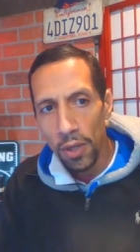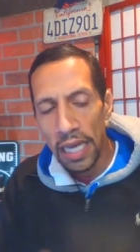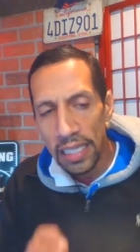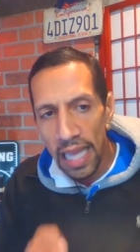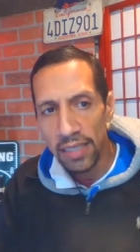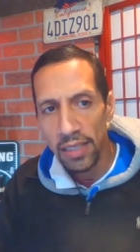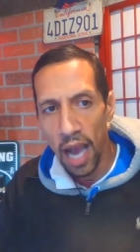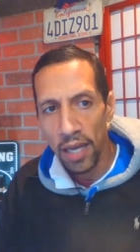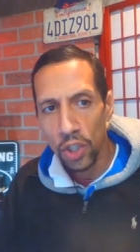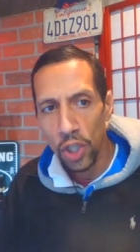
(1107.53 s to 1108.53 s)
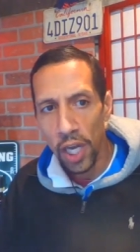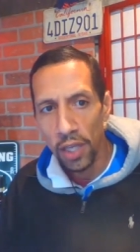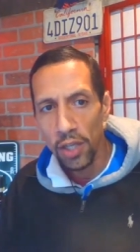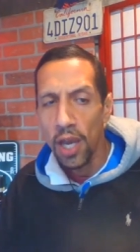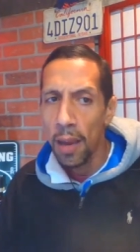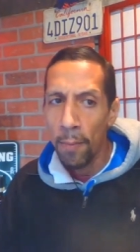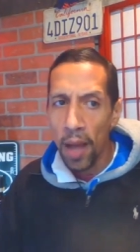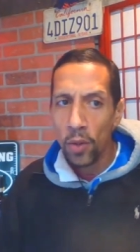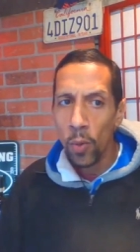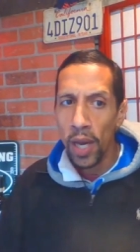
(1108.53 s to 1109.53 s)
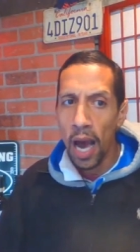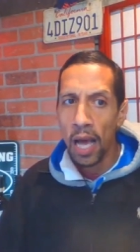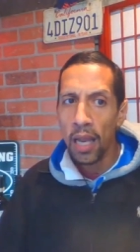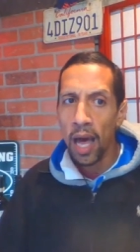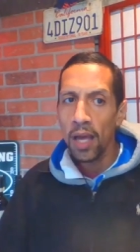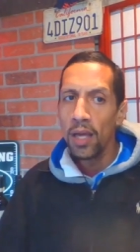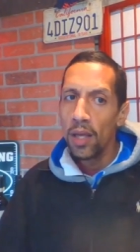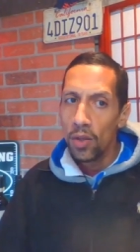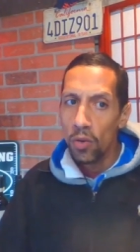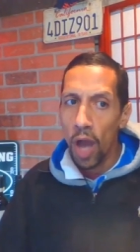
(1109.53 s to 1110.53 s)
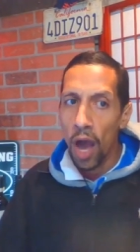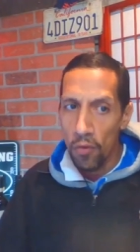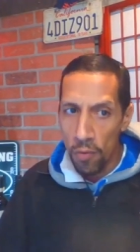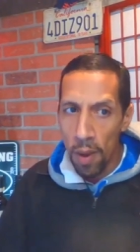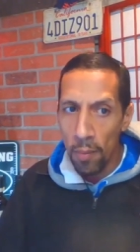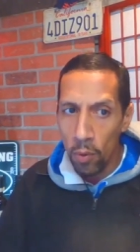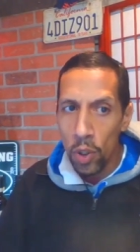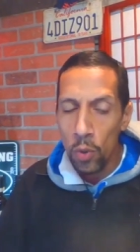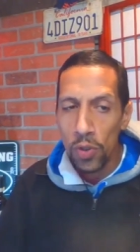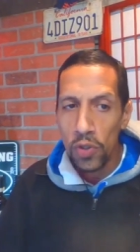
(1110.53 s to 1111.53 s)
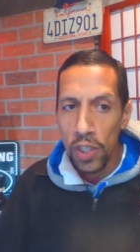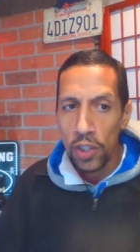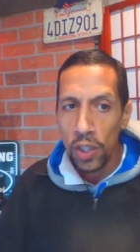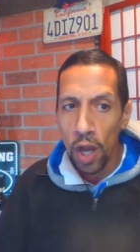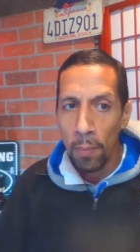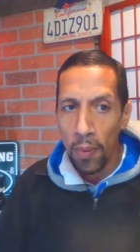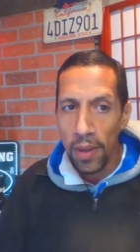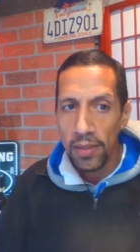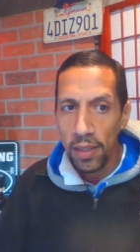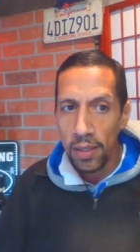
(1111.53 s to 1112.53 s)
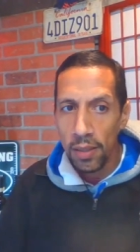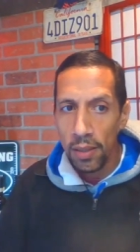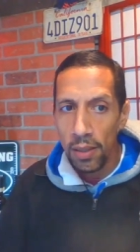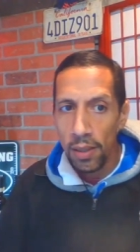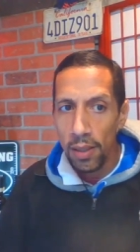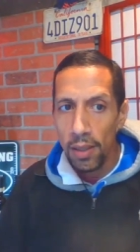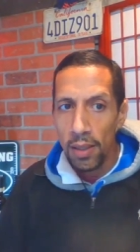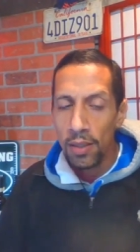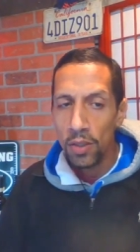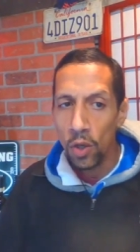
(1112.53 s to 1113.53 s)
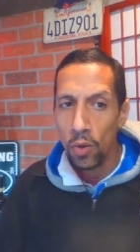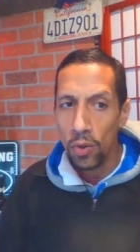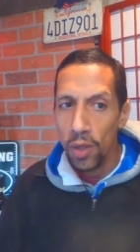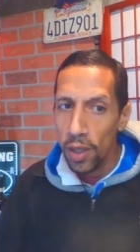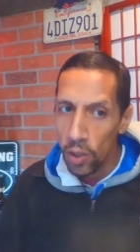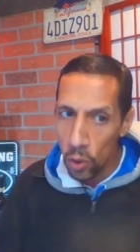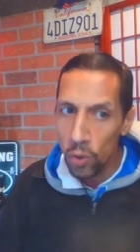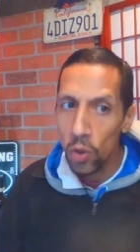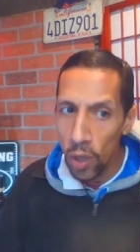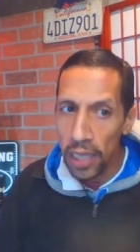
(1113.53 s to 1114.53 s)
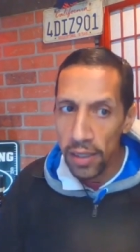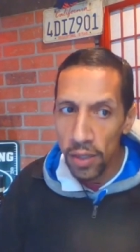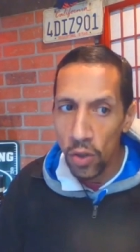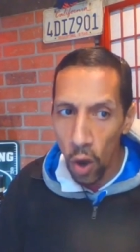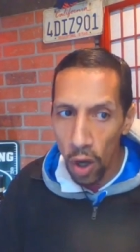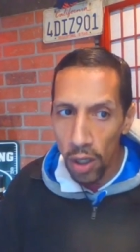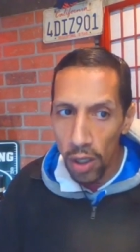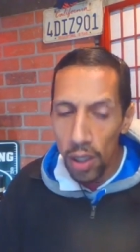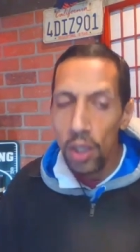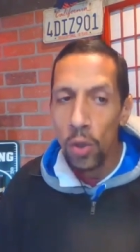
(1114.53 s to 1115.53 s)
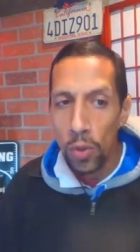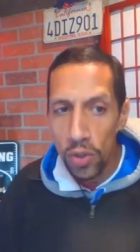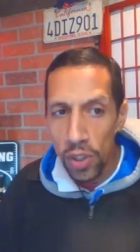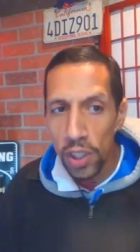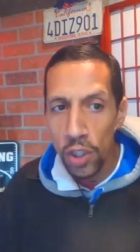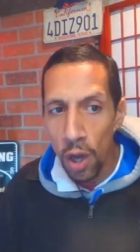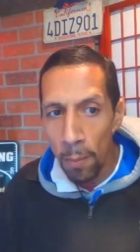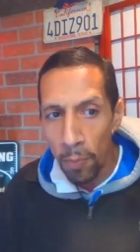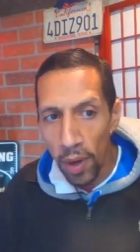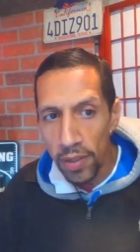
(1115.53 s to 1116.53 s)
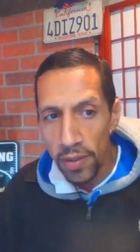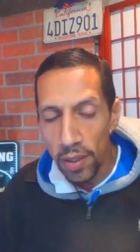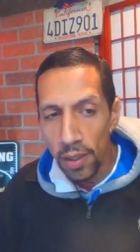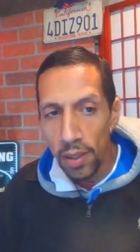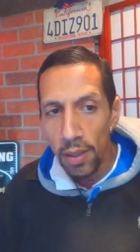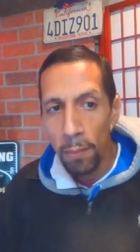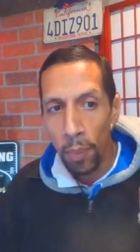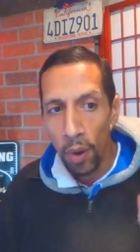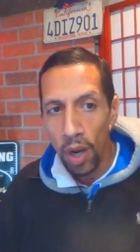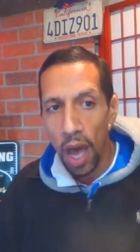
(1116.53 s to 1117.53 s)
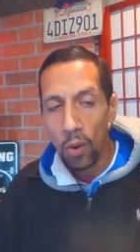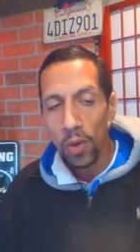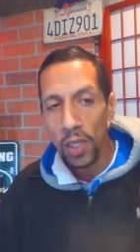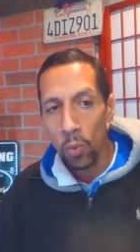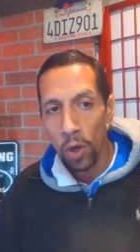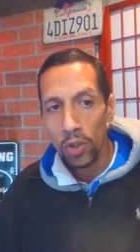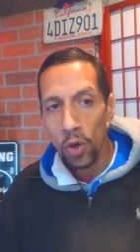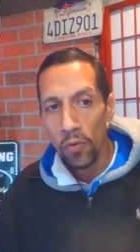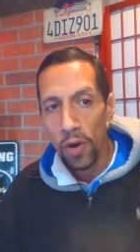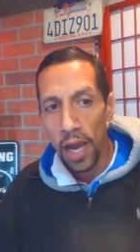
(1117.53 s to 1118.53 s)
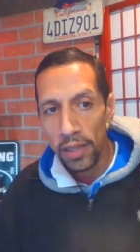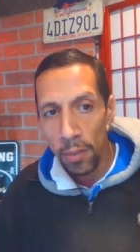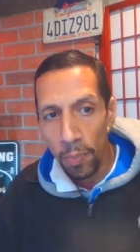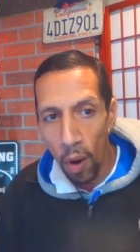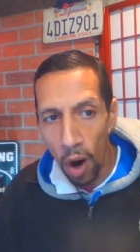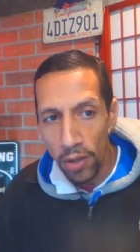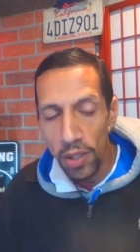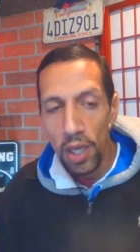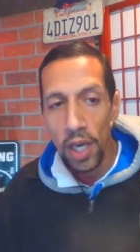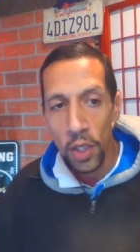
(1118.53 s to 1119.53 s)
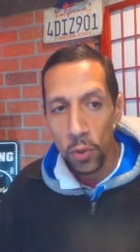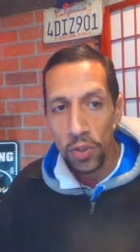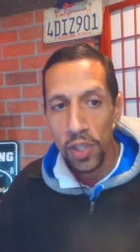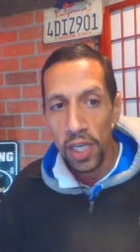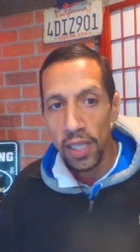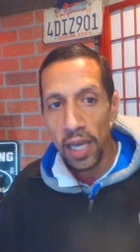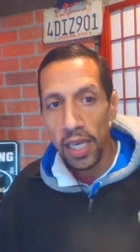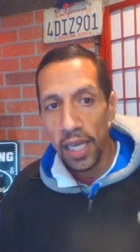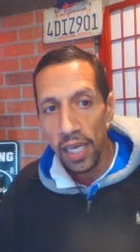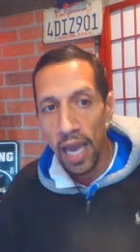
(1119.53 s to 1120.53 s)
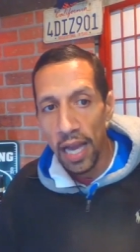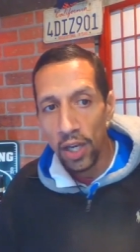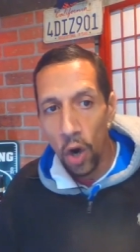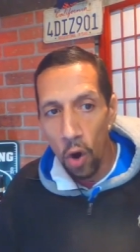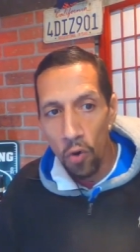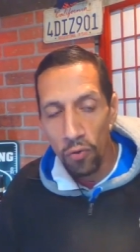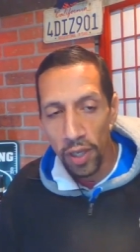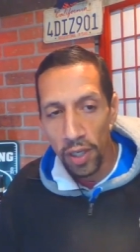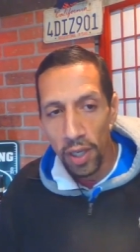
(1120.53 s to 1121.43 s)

And that's got to change. And by the way, Allah, remember when you were snitching on Brenton? So you do like to talk. You were snitching on Brenton Bullock when he worked over at the parks, and you were saying that he had COVID